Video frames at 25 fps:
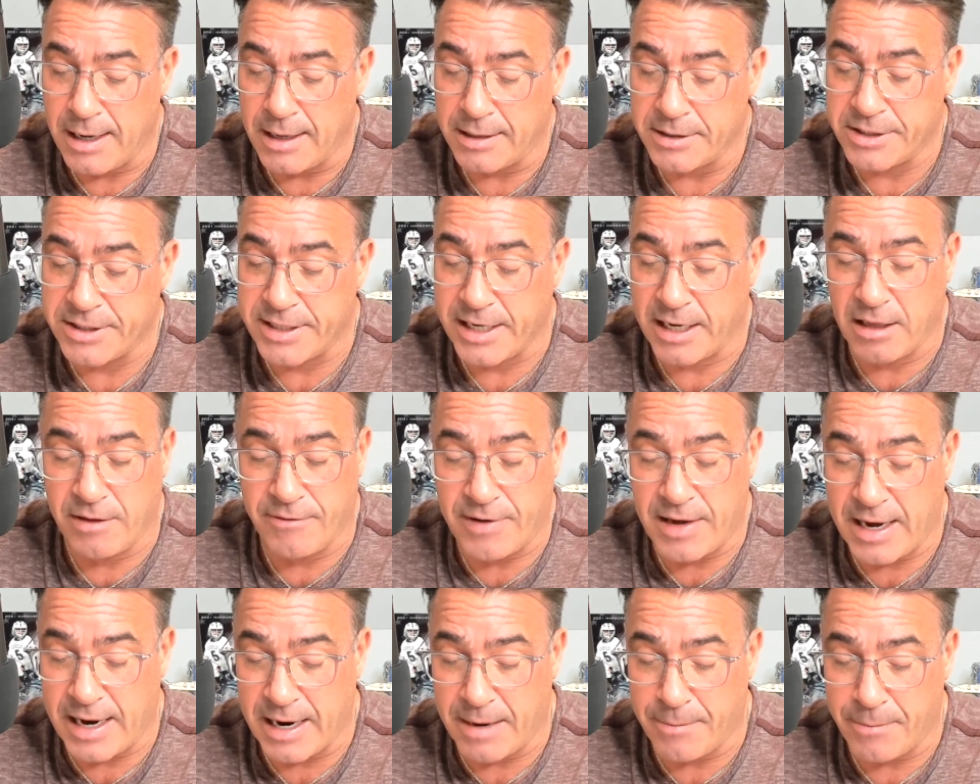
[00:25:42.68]
Sale
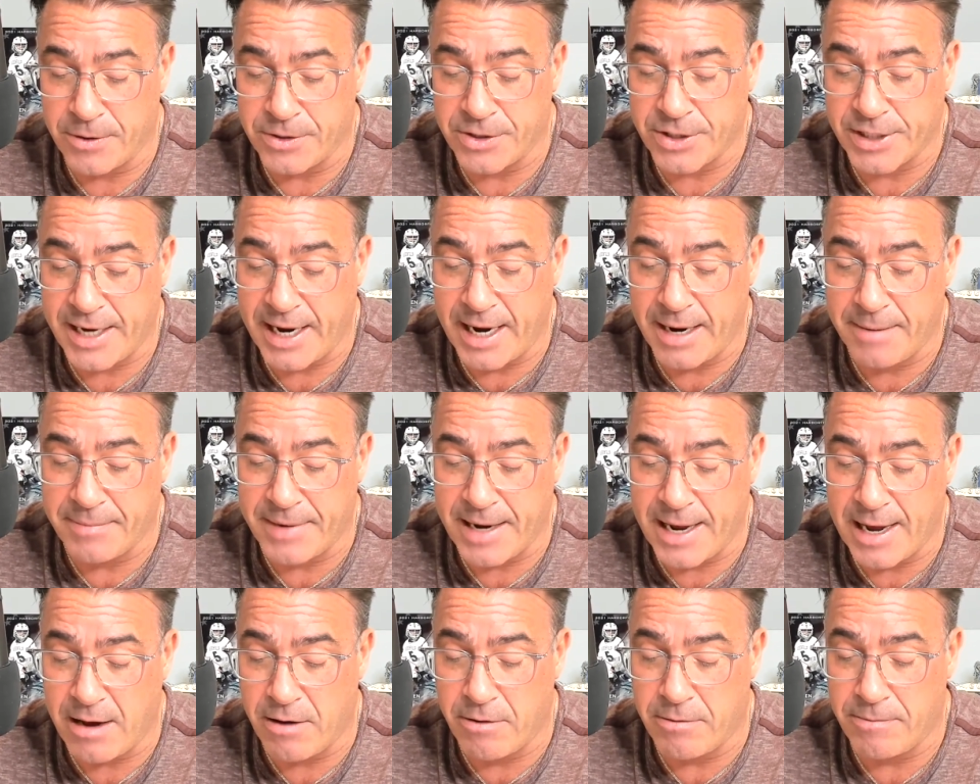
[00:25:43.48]
of hybrids came
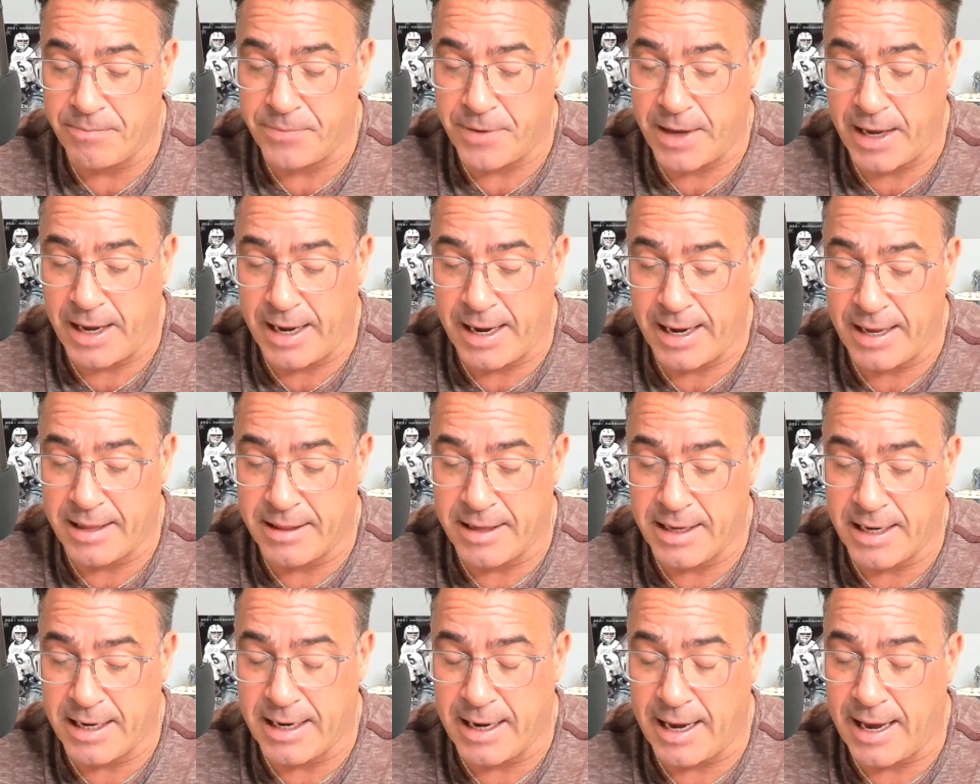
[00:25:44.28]
down, and
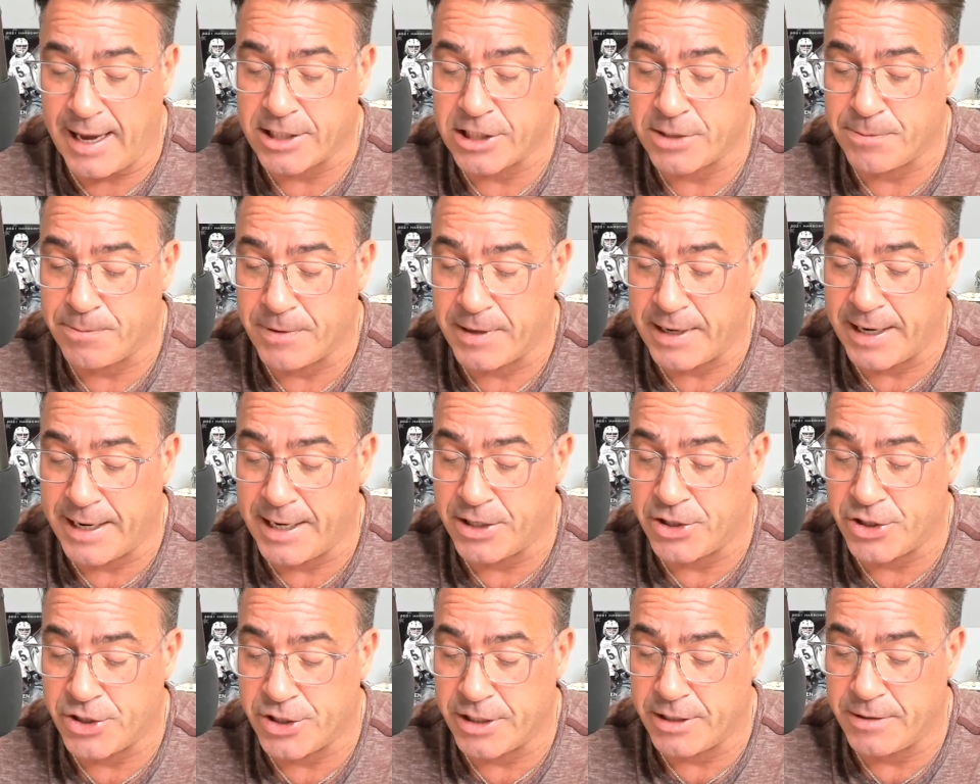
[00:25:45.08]
the
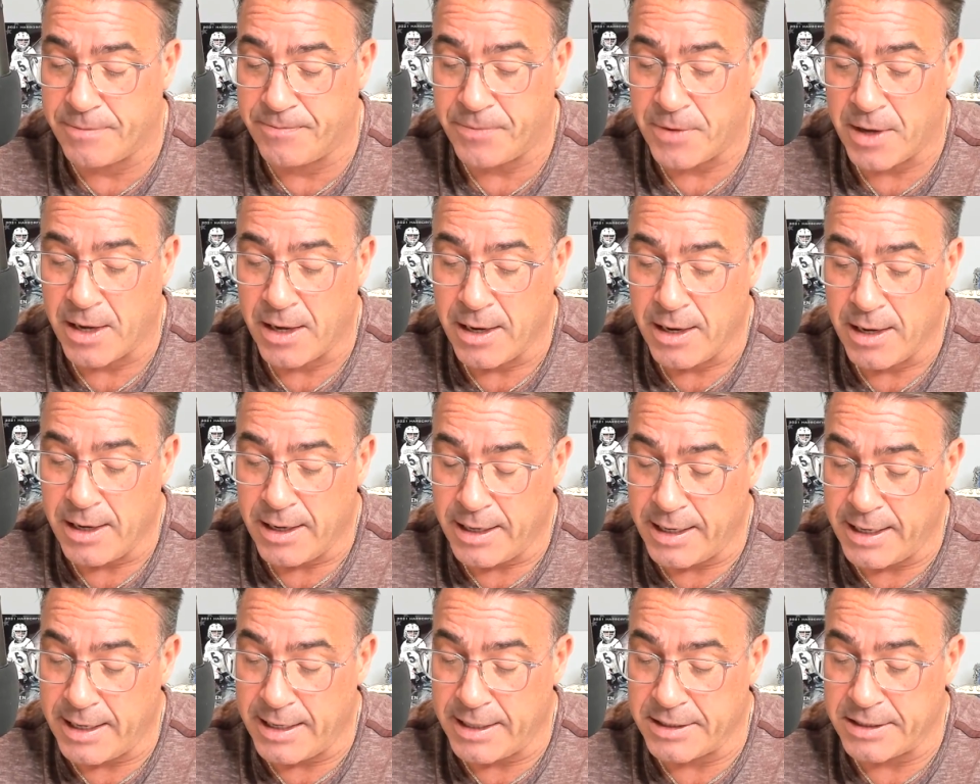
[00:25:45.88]
explanation
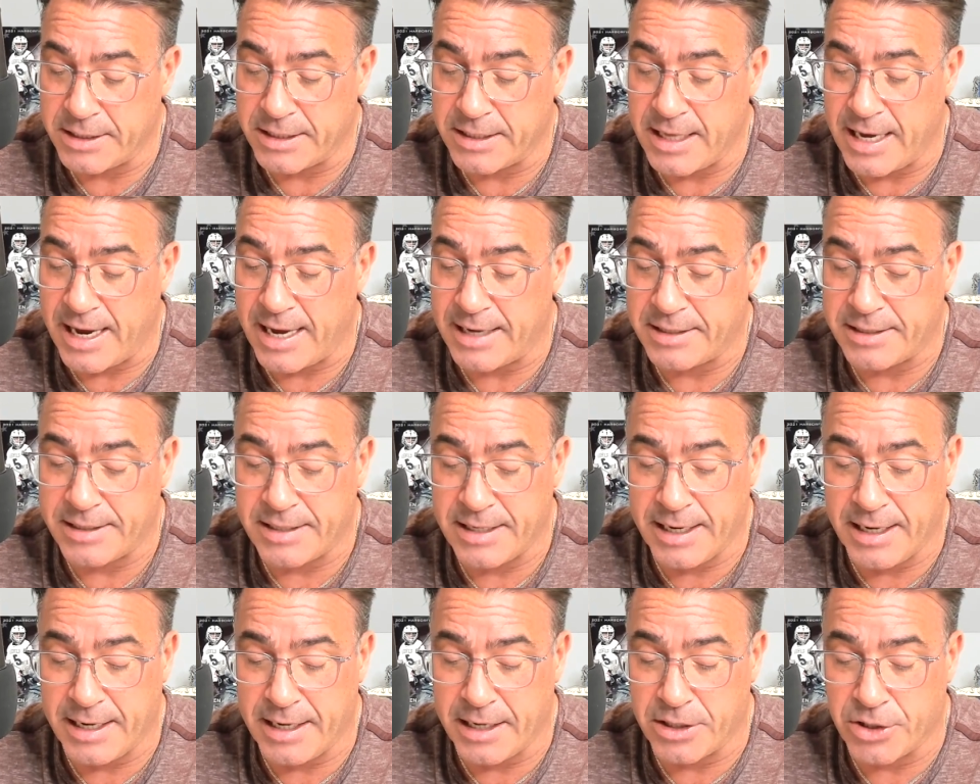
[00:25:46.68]
is that
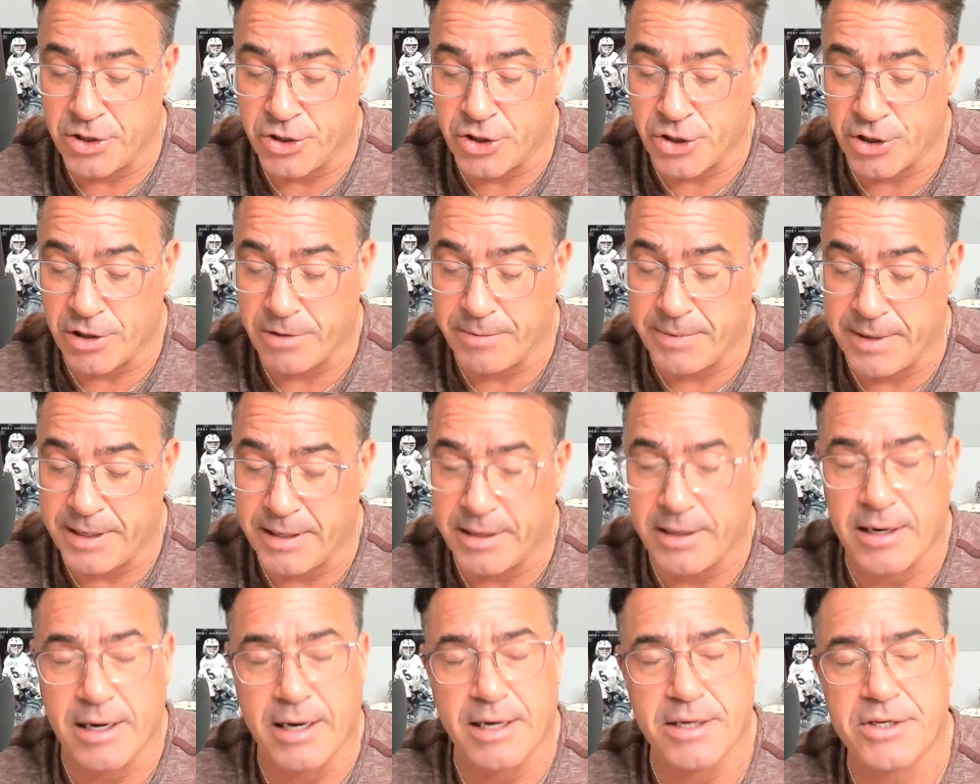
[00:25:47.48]
the
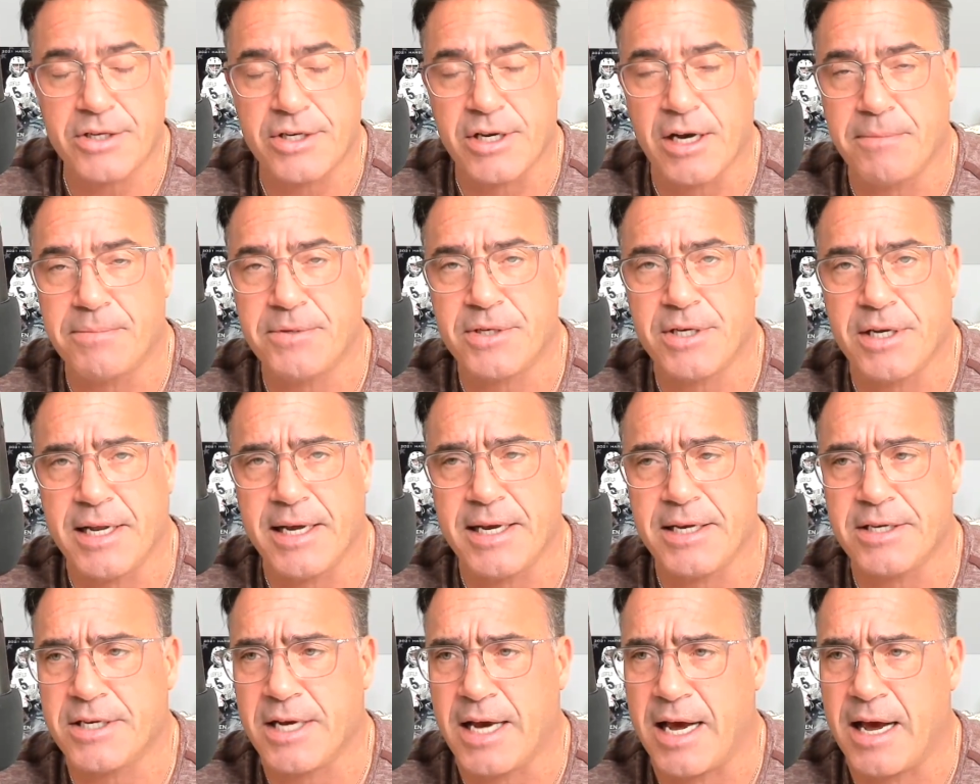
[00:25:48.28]
German
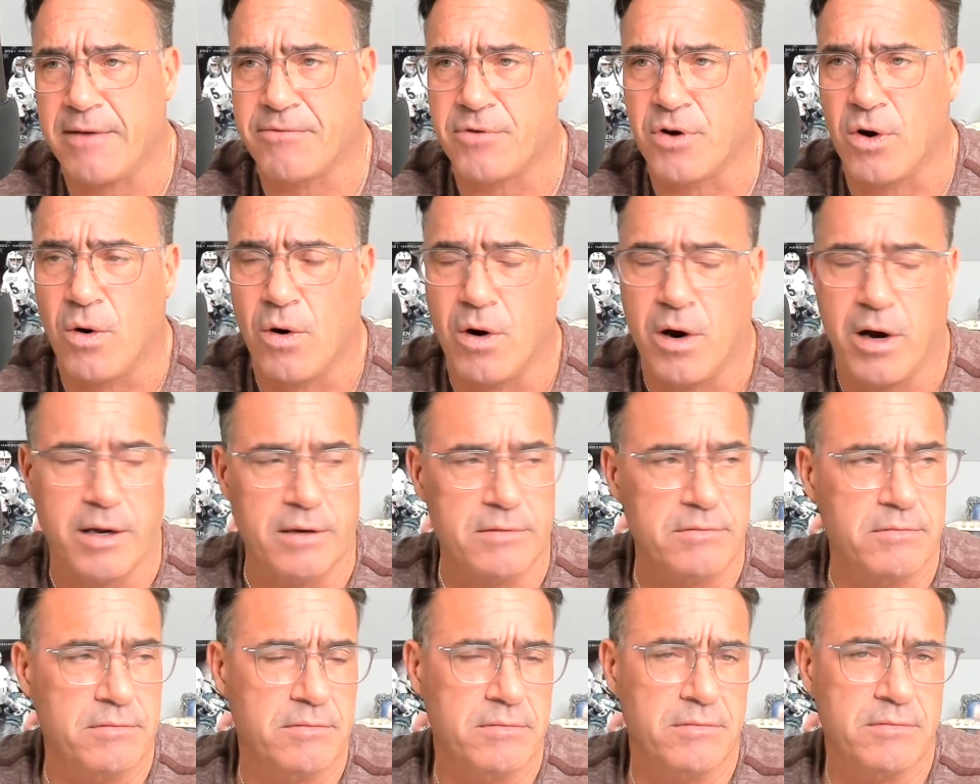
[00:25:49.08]
subsidies have
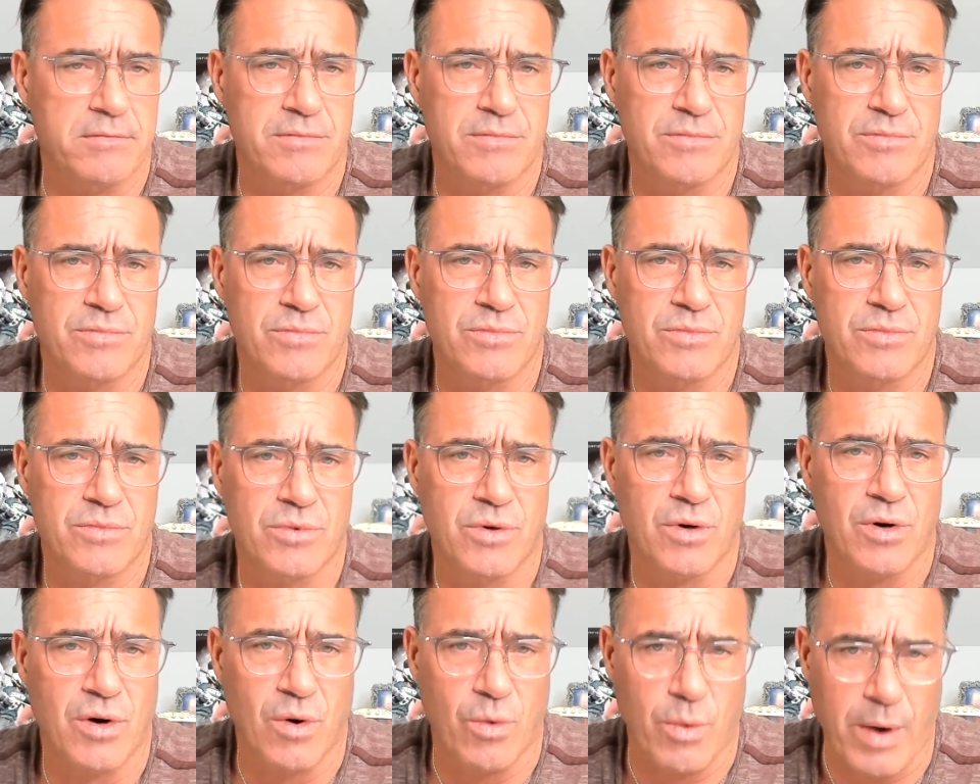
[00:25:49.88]
gone
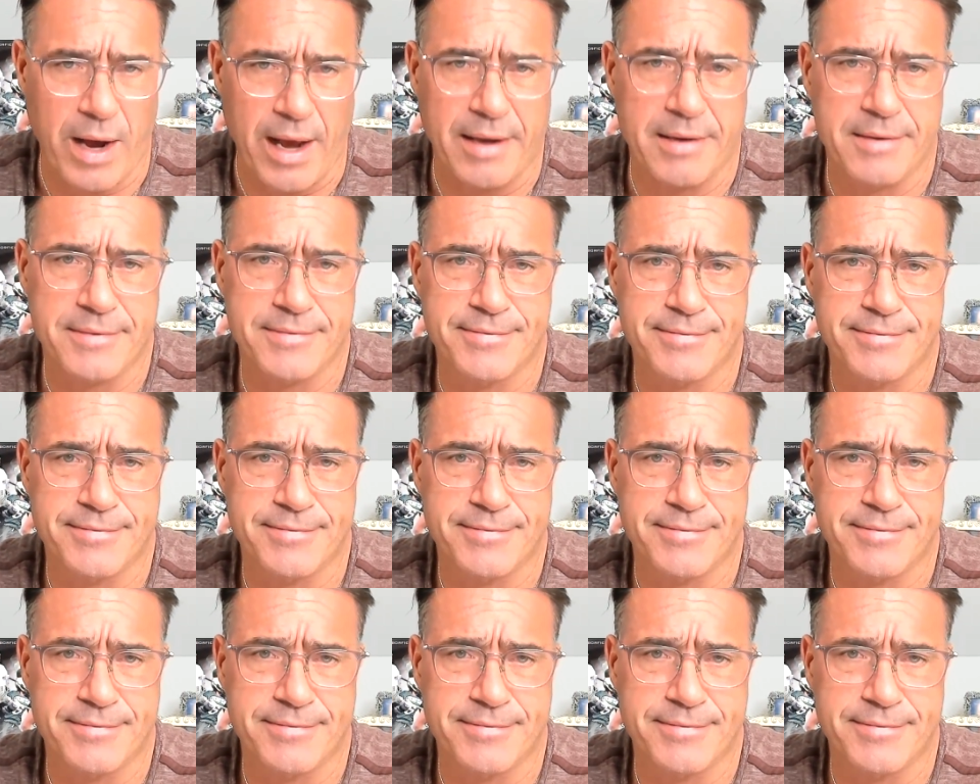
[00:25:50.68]
away.